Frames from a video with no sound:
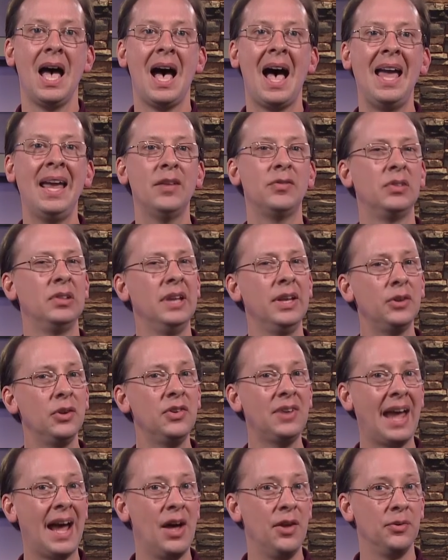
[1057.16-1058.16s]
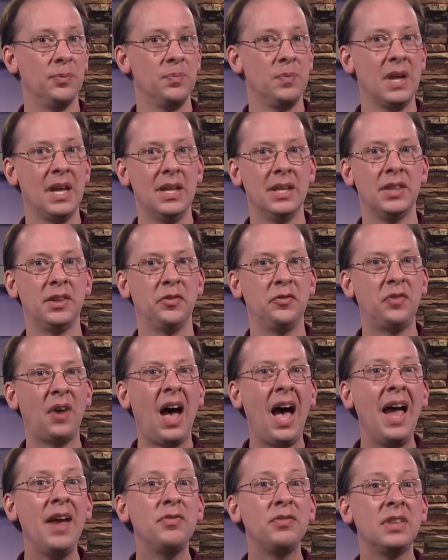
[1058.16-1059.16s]
I have little doubt that the
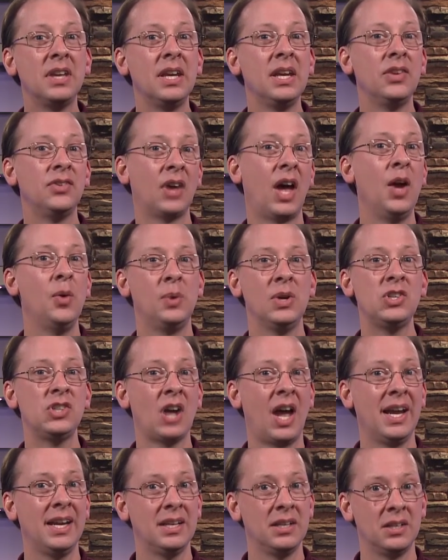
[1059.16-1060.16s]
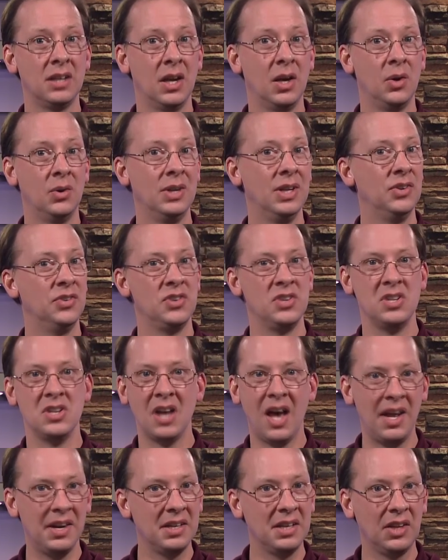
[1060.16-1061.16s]
five things I wish I had known is
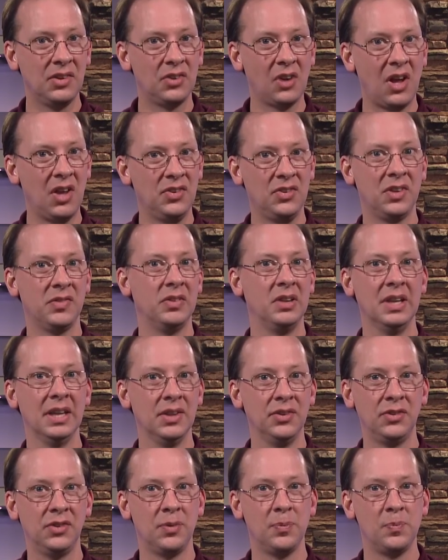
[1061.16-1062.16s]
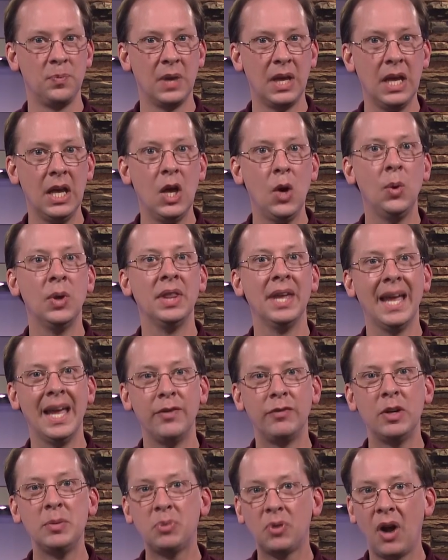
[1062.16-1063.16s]
not an exhaustive list. With
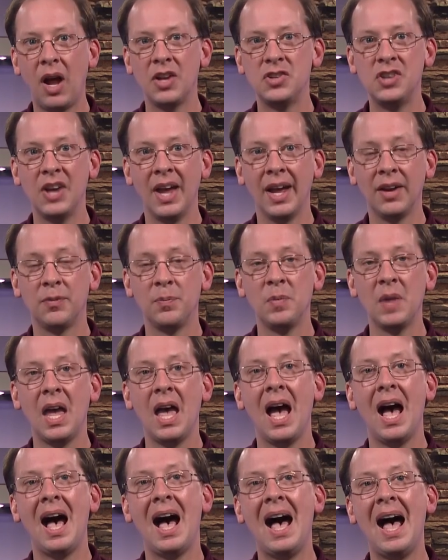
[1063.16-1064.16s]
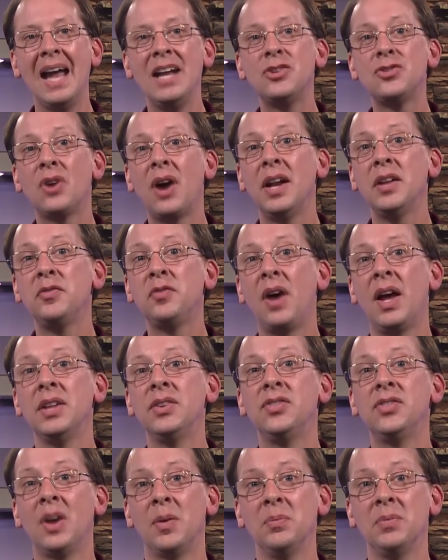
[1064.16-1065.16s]
every project, I try to find
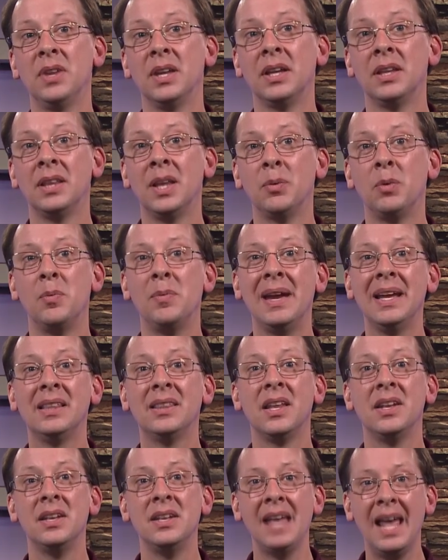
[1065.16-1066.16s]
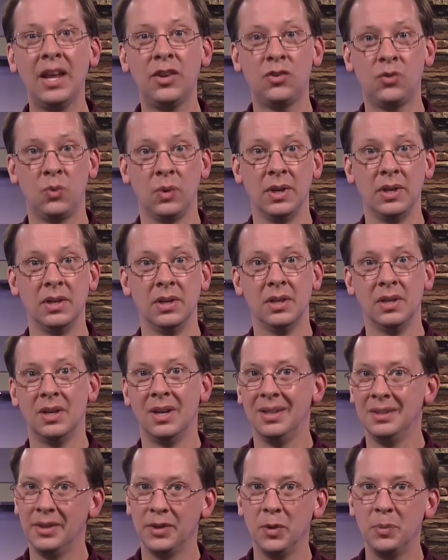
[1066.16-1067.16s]
something that will make the next one
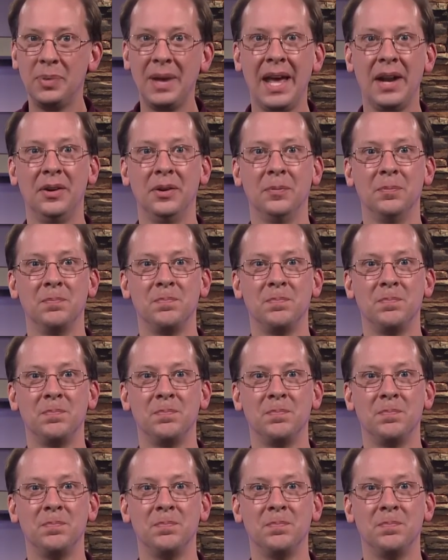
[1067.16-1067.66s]
a little better.